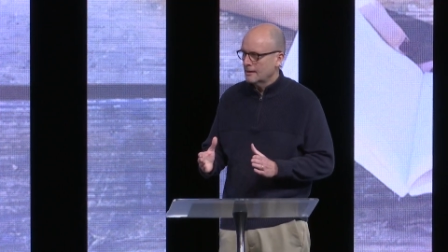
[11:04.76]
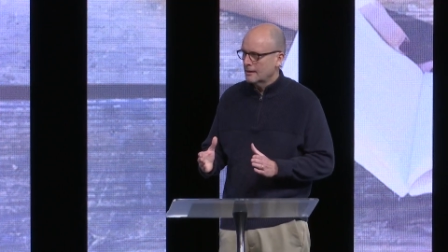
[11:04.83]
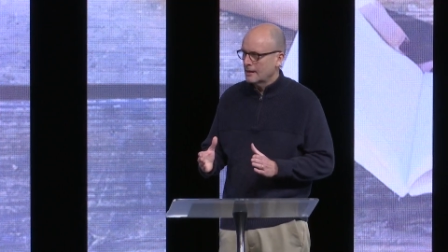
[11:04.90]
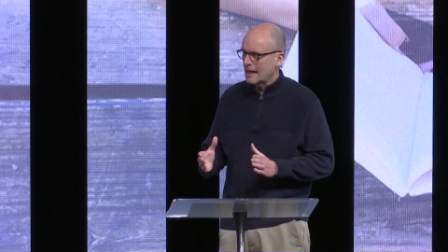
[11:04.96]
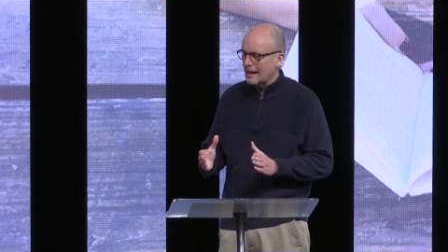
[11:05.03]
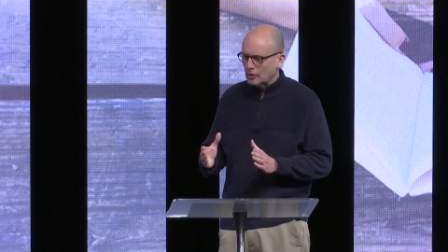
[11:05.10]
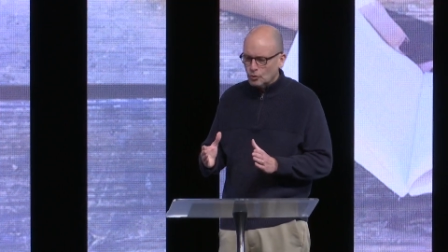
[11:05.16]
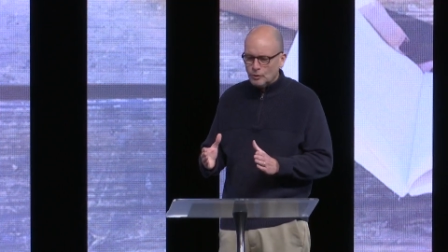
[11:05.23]

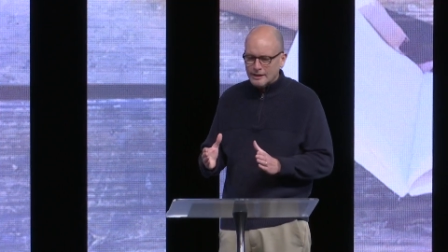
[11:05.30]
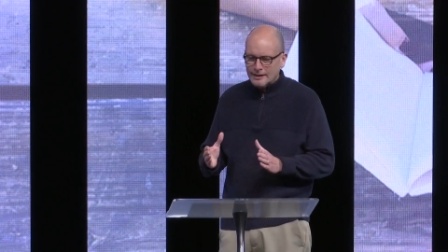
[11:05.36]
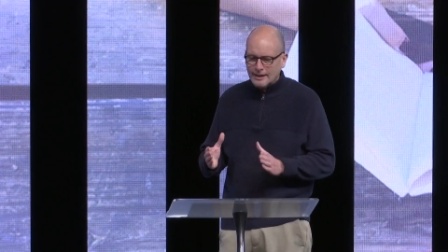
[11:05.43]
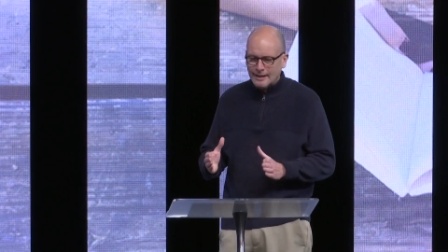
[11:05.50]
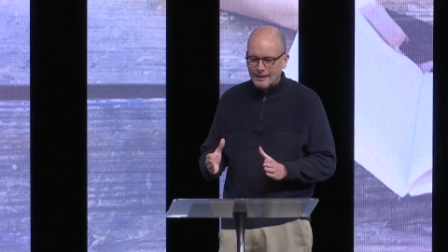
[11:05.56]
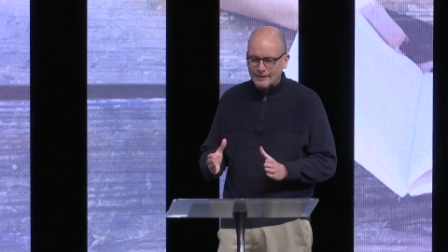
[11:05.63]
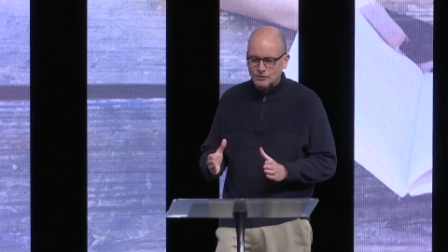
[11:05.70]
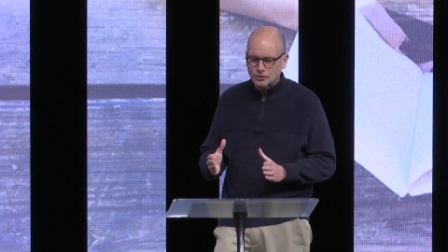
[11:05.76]
How do we
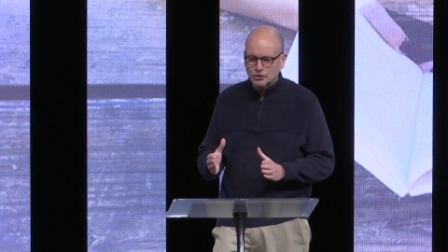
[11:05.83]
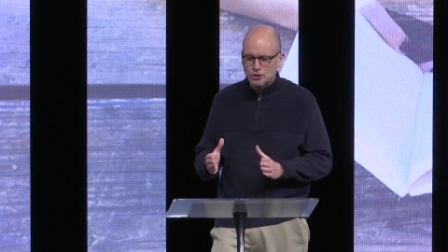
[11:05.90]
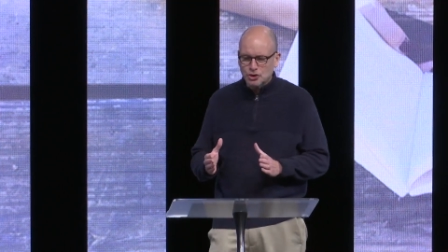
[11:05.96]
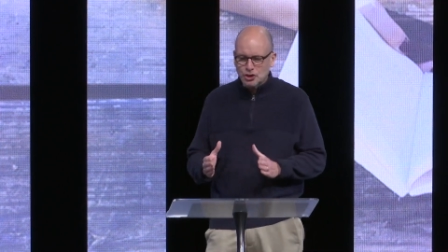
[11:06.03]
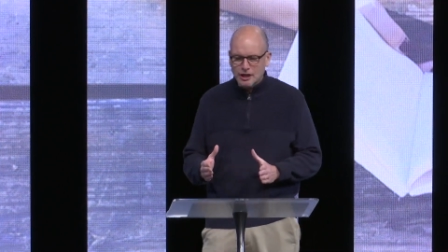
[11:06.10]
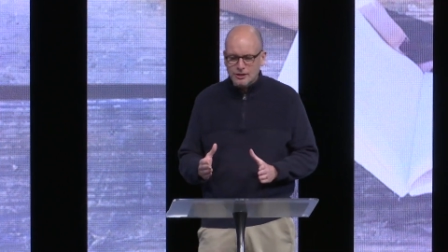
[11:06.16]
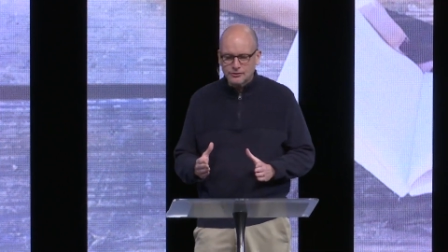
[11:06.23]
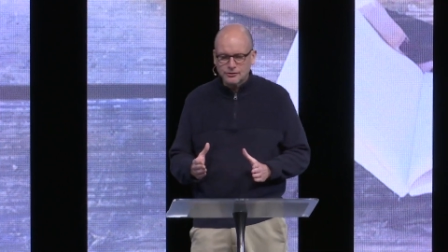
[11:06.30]
catch
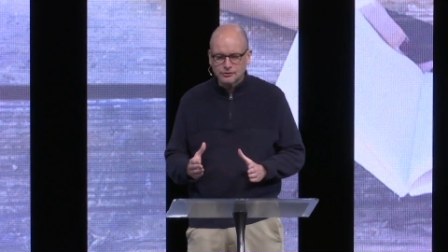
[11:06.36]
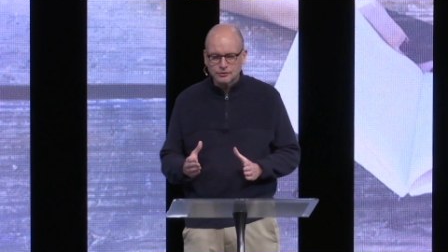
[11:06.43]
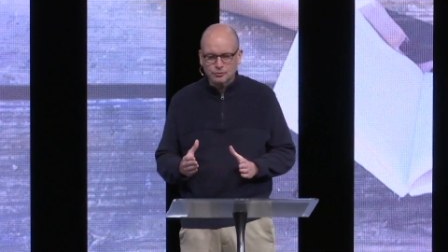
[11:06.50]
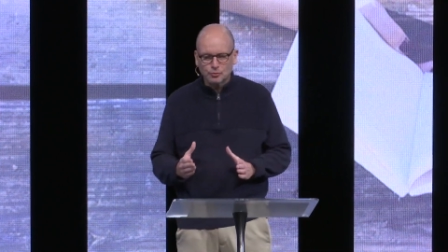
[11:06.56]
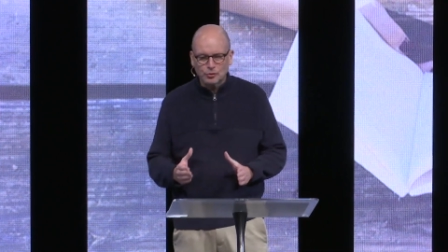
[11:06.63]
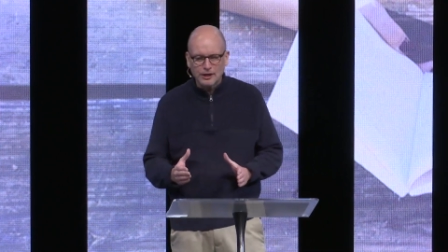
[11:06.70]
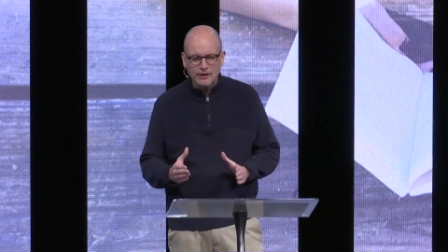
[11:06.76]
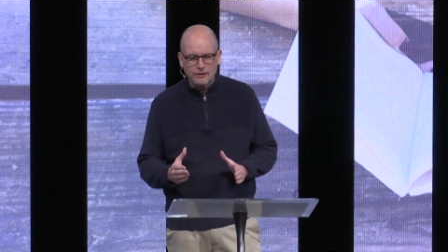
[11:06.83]
Jesus'
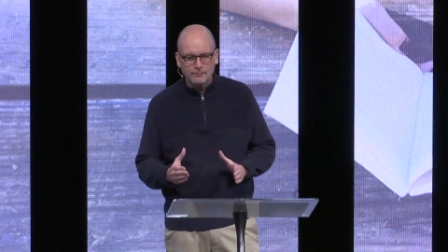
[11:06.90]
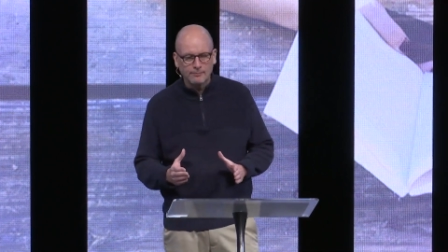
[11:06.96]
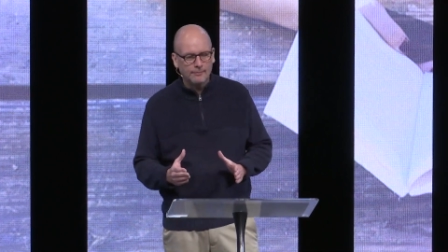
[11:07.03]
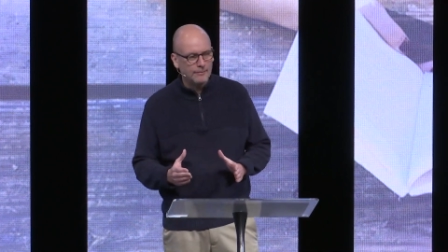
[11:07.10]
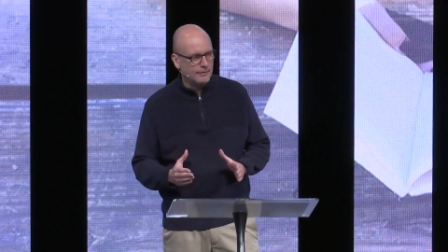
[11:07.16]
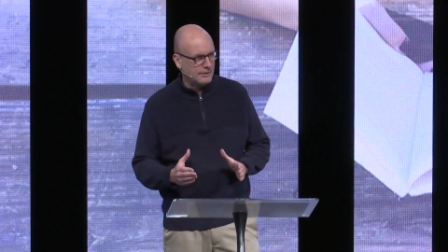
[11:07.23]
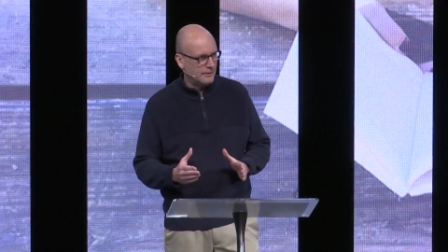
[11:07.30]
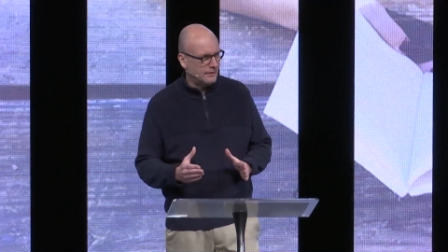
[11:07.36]

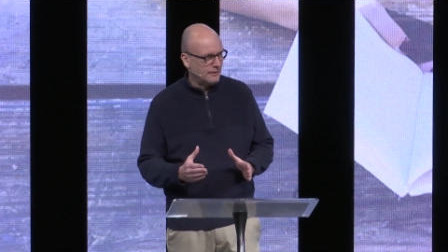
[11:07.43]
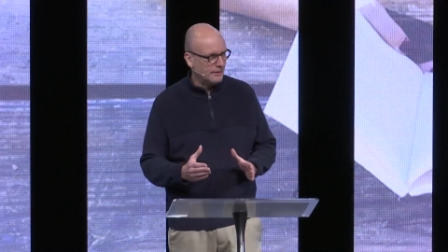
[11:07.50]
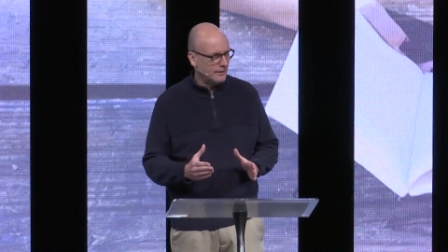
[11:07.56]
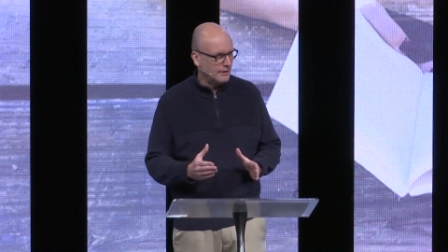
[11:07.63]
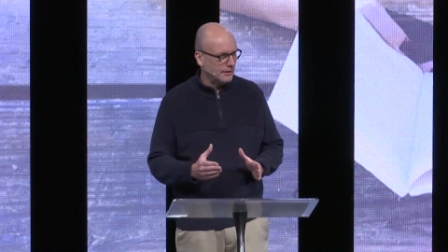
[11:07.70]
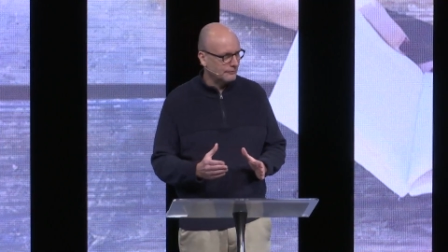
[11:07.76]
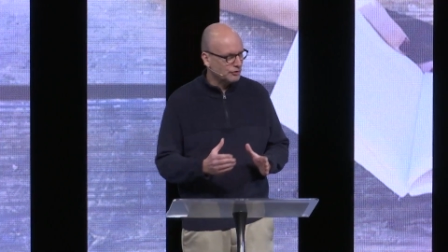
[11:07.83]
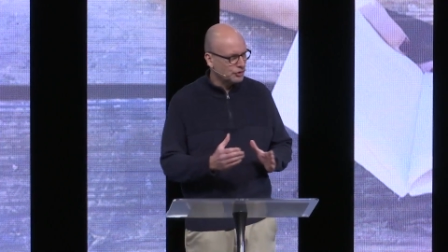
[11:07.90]
rhythm
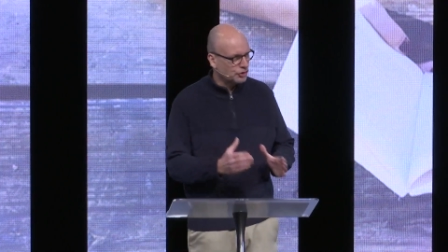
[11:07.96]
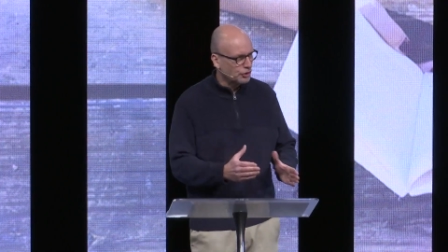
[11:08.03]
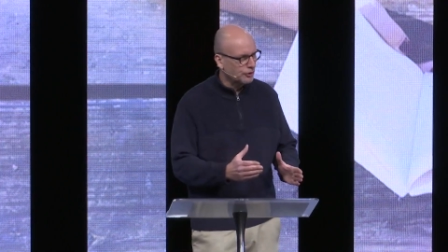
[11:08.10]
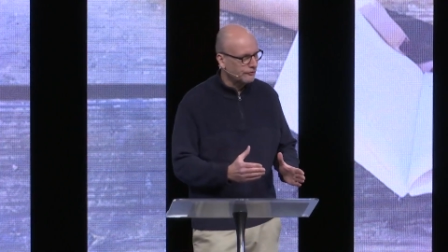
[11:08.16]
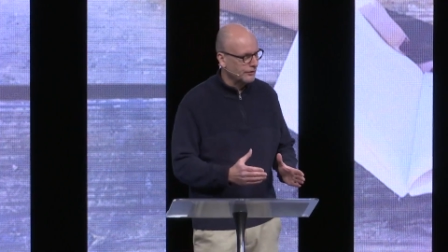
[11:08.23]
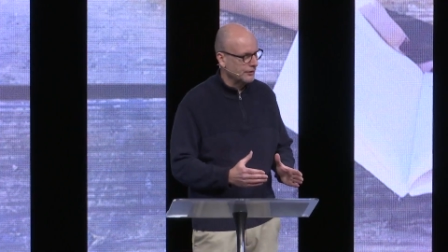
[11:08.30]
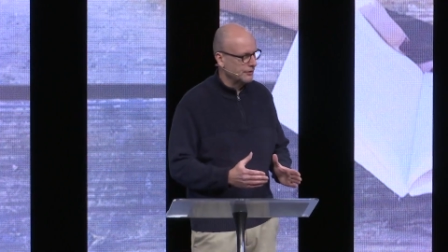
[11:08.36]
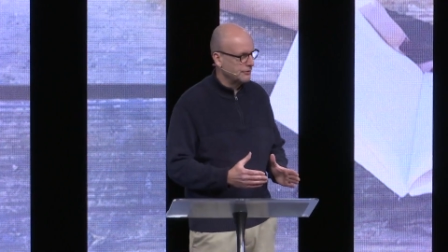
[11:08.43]
of
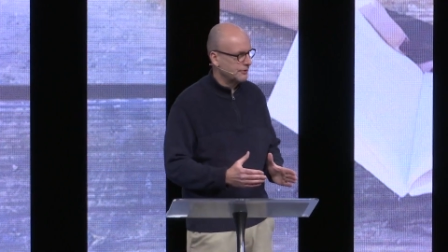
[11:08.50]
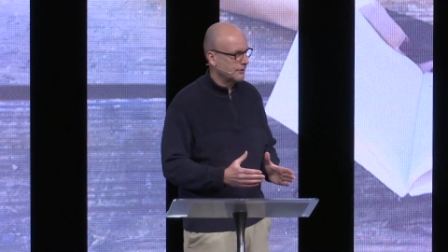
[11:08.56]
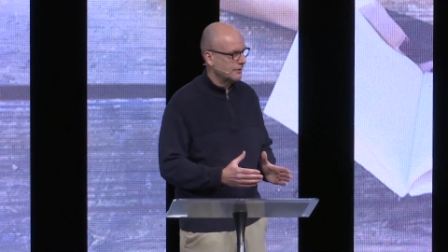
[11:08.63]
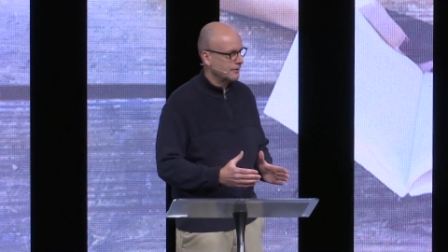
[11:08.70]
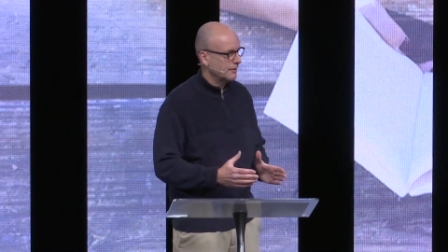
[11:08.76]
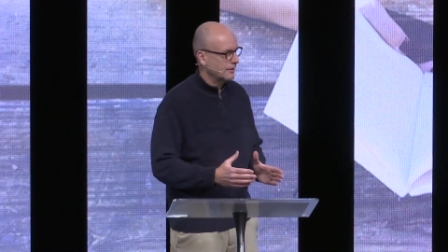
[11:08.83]
service?